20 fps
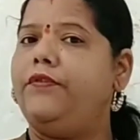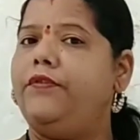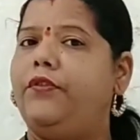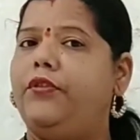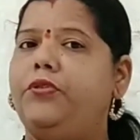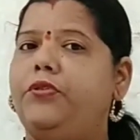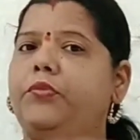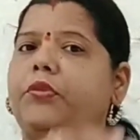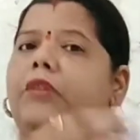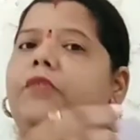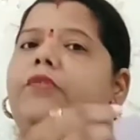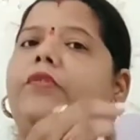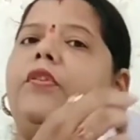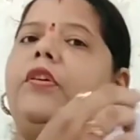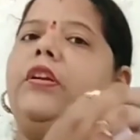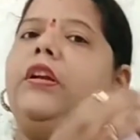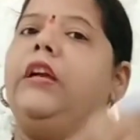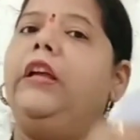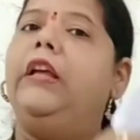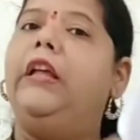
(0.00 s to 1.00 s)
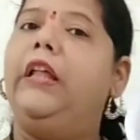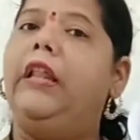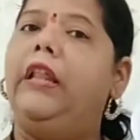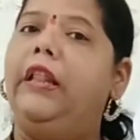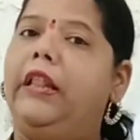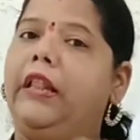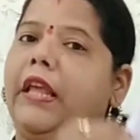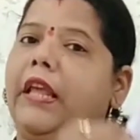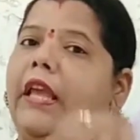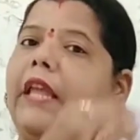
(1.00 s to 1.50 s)
the formula for
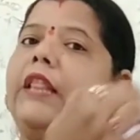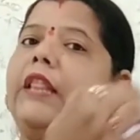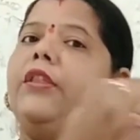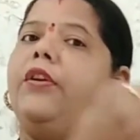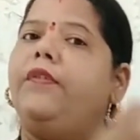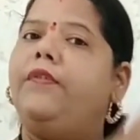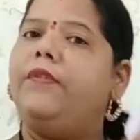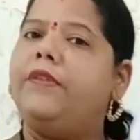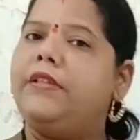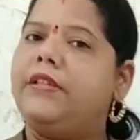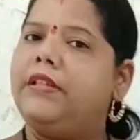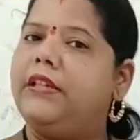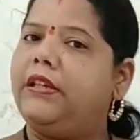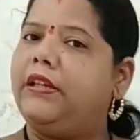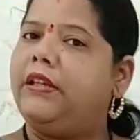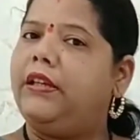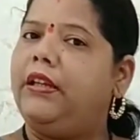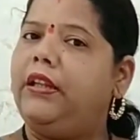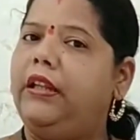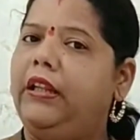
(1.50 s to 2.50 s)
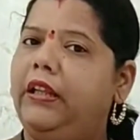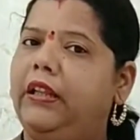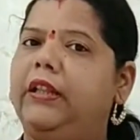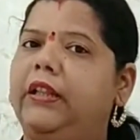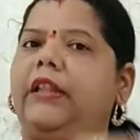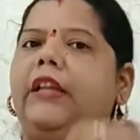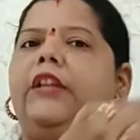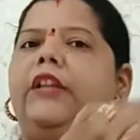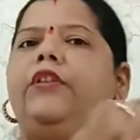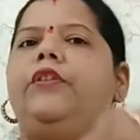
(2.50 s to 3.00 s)
length of a circle?
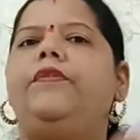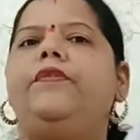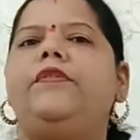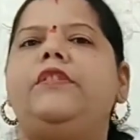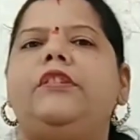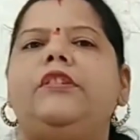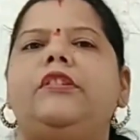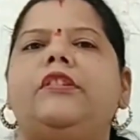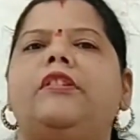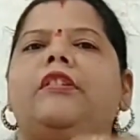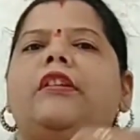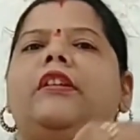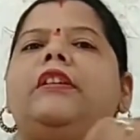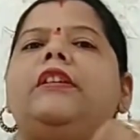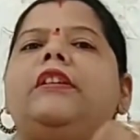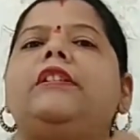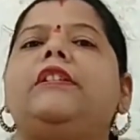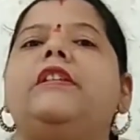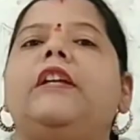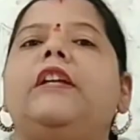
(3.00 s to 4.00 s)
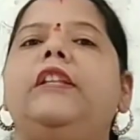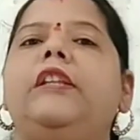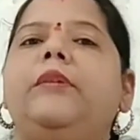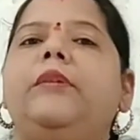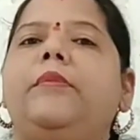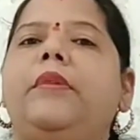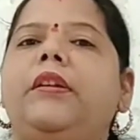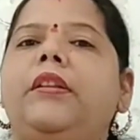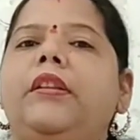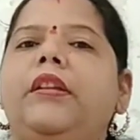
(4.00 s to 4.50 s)
Length of a circle is
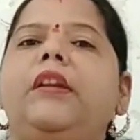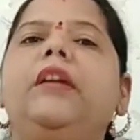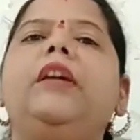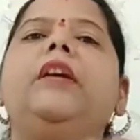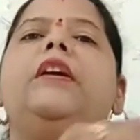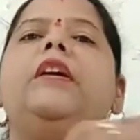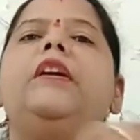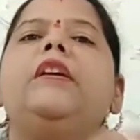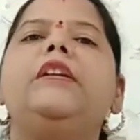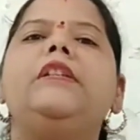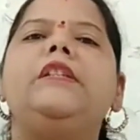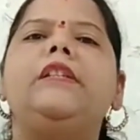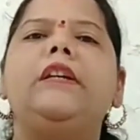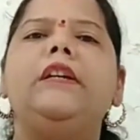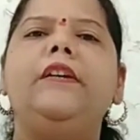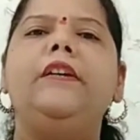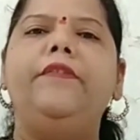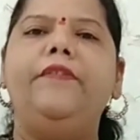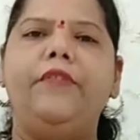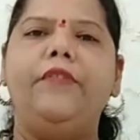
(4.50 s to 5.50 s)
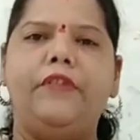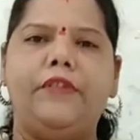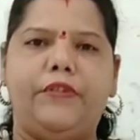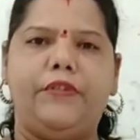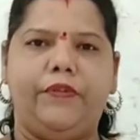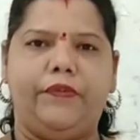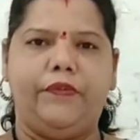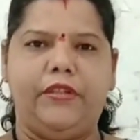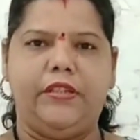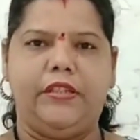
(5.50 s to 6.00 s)
nothing but the
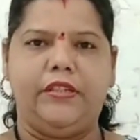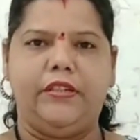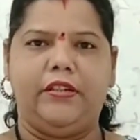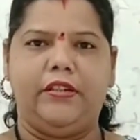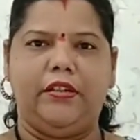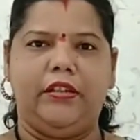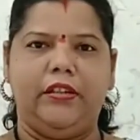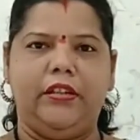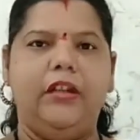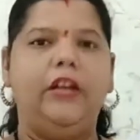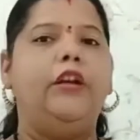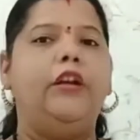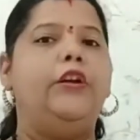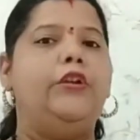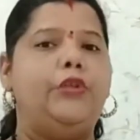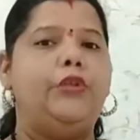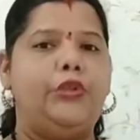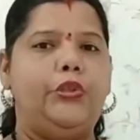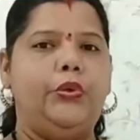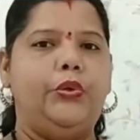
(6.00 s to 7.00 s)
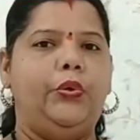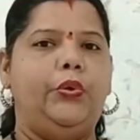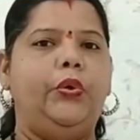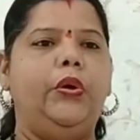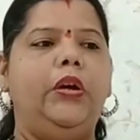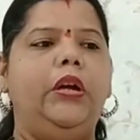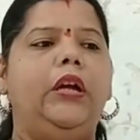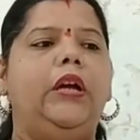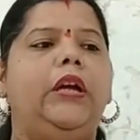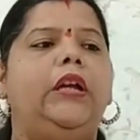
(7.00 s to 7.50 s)
circumference of the circle.
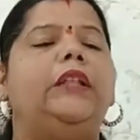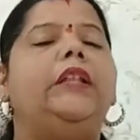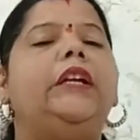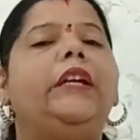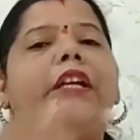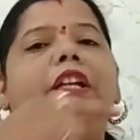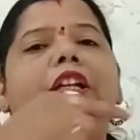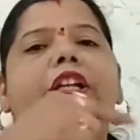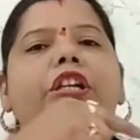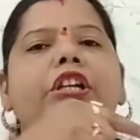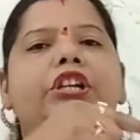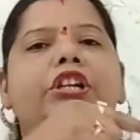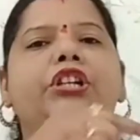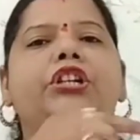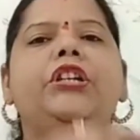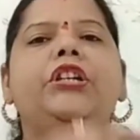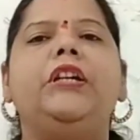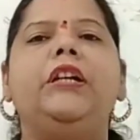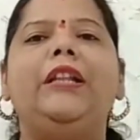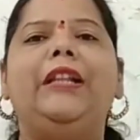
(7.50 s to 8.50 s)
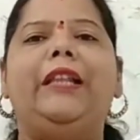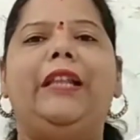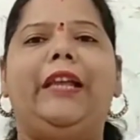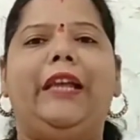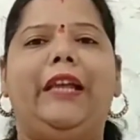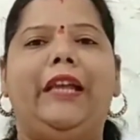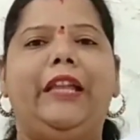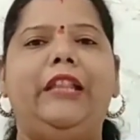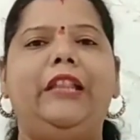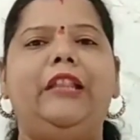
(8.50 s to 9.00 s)
So, the initial
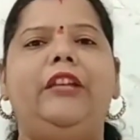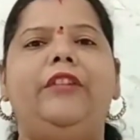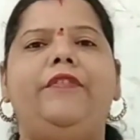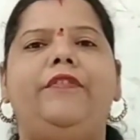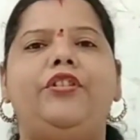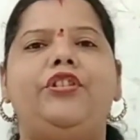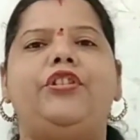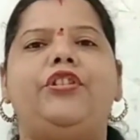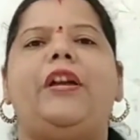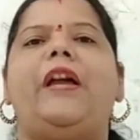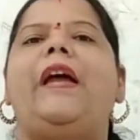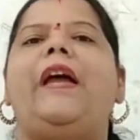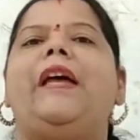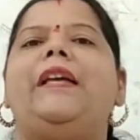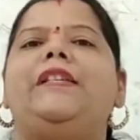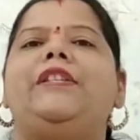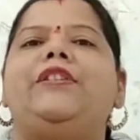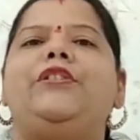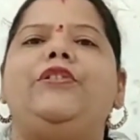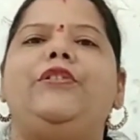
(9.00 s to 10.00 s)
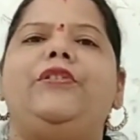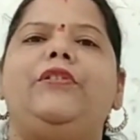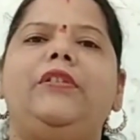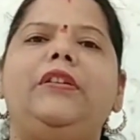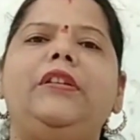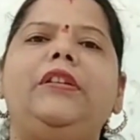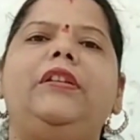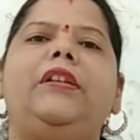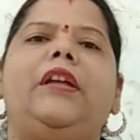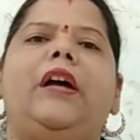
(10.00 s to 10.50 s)
length which it has
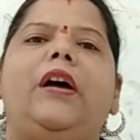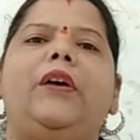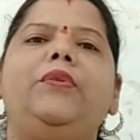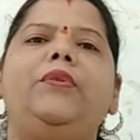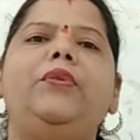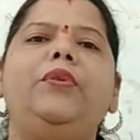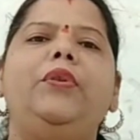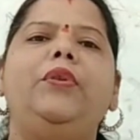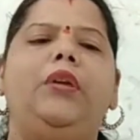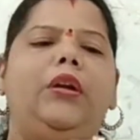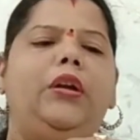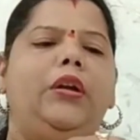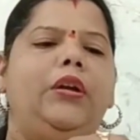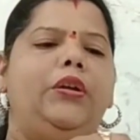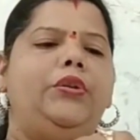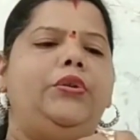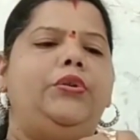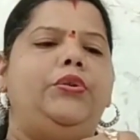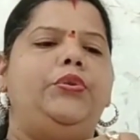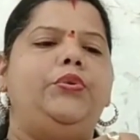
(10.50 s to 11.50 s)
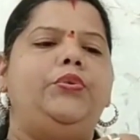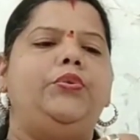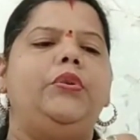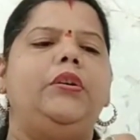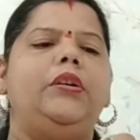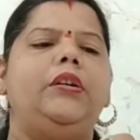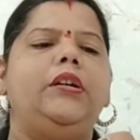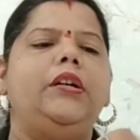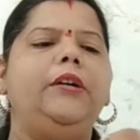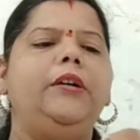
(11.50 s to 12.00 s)
turned now to
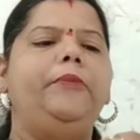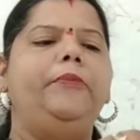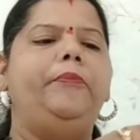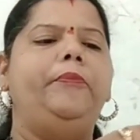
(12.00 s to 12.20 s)
a